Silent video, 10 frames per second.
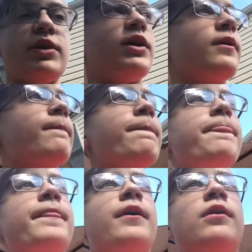be
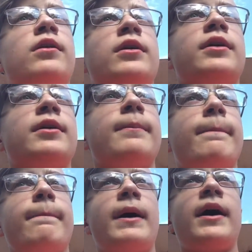on
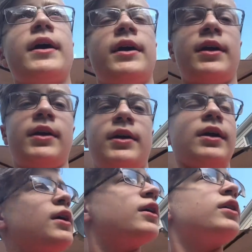my
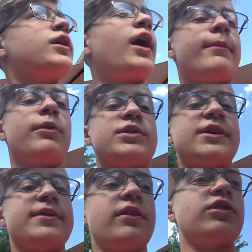camera, which
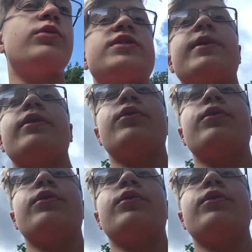I'm telling you which one I